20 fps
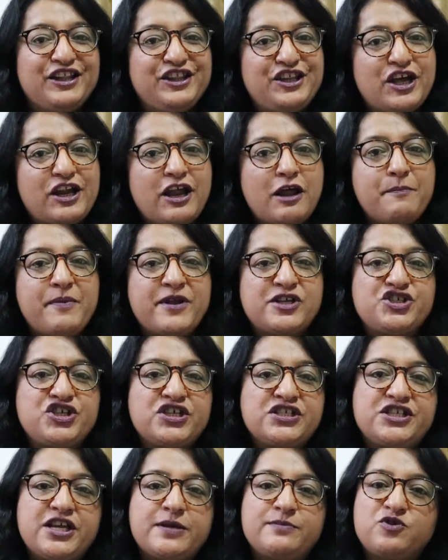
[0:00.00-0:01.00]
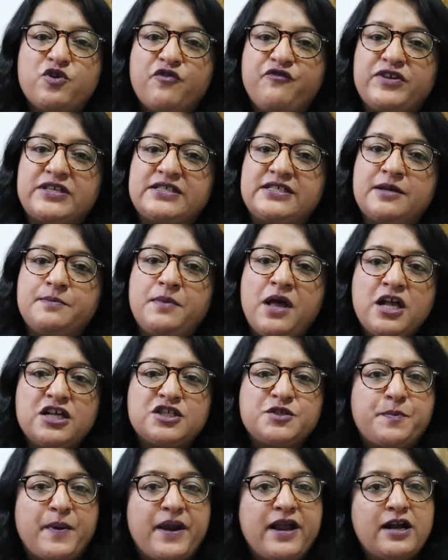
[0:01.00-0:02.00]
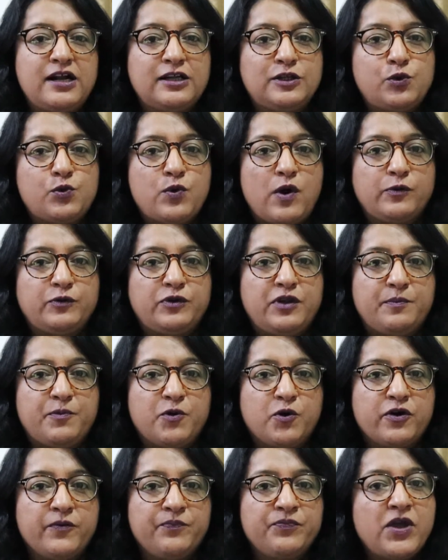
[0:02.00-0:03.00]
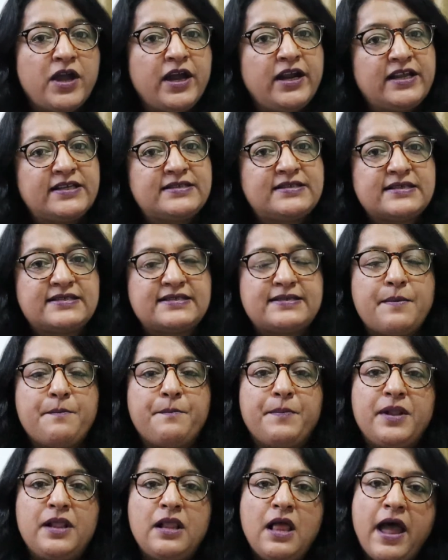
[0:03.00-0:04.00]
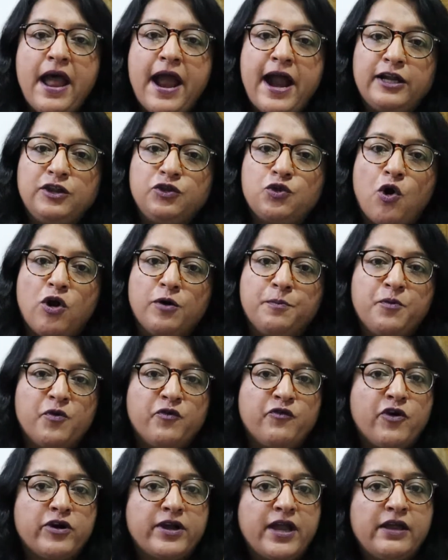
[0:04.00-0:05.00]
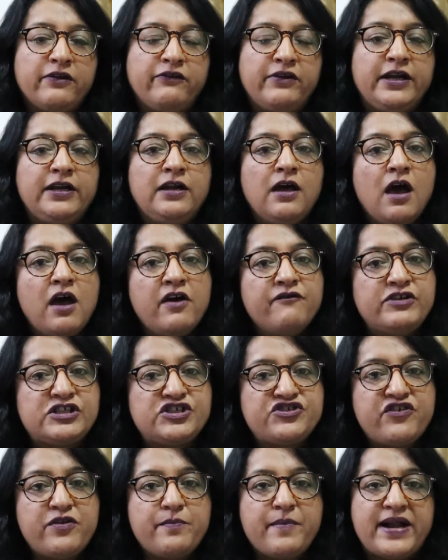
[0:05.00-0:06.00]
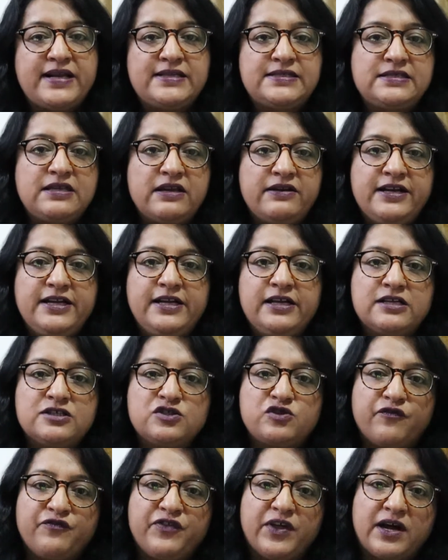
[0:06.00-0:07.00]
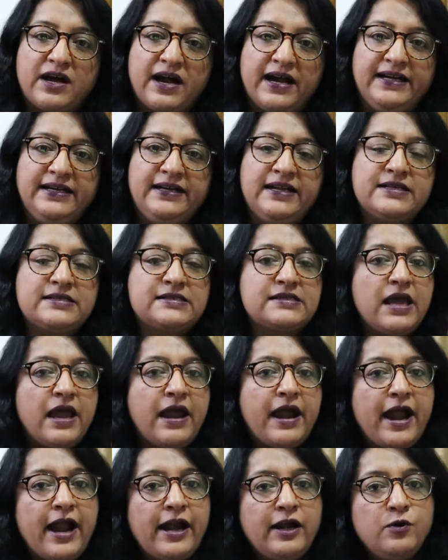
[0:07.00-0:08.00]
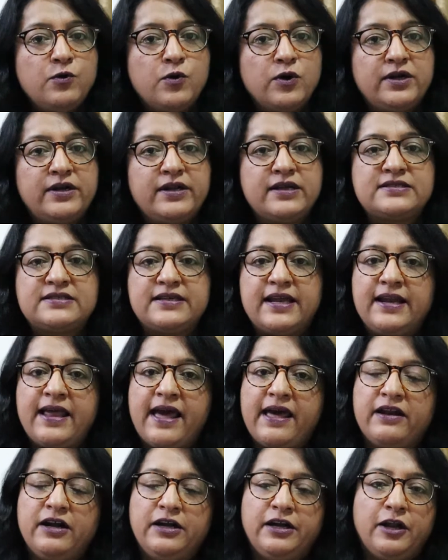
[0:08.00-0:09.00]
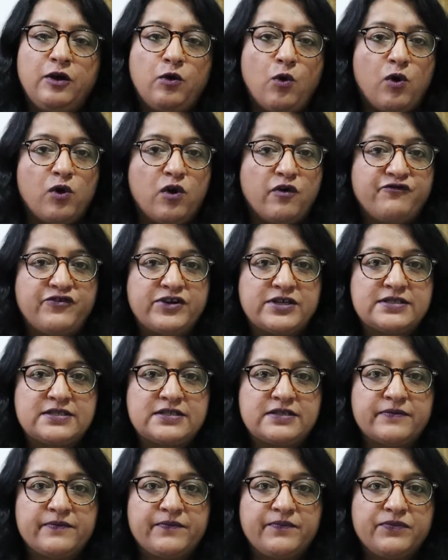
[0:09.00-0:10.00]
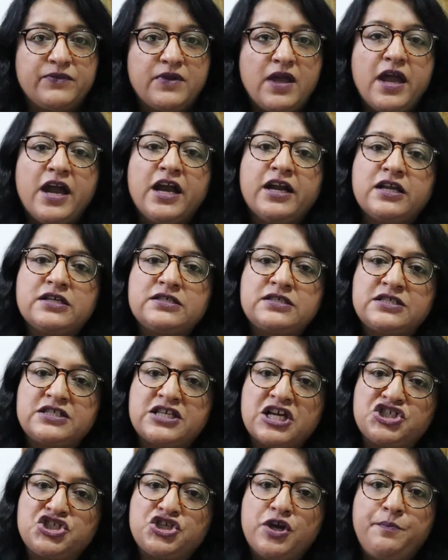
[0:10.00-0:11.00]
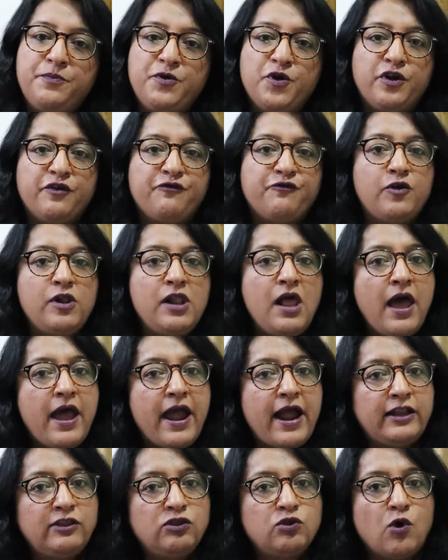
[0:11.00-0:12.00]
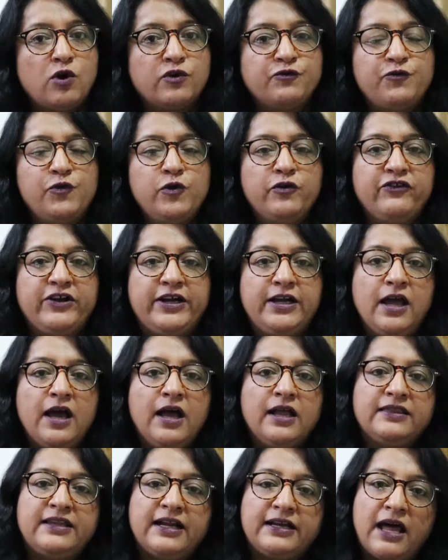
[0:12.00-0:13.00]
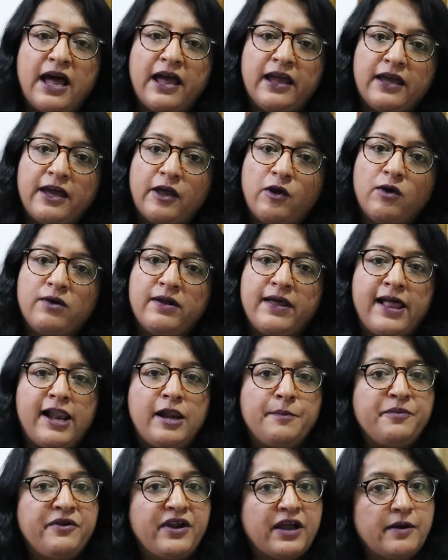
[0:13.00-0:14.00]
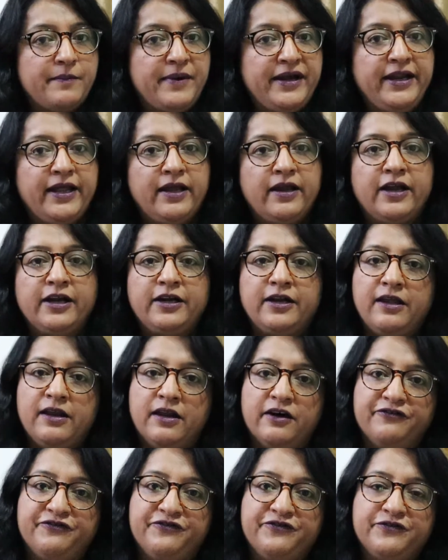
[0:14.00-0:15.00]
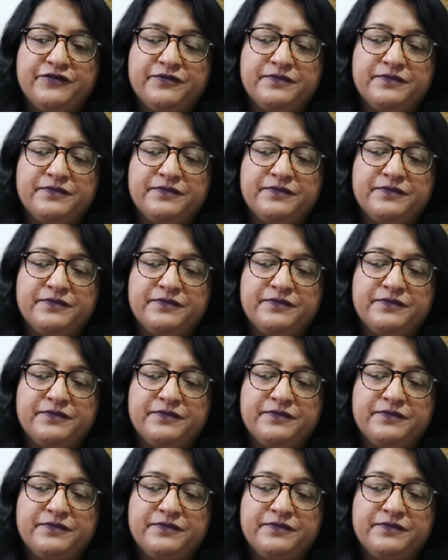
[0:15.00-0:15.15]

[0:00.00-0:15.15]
There are precious gems of wisdom sprinkled throughout the book. It is a simple and thought-provoking read which reminds the readers of the kindness and goodness inherent in all of us. It is such a beautiful and thoughtful read that I cannot help recommending it enough.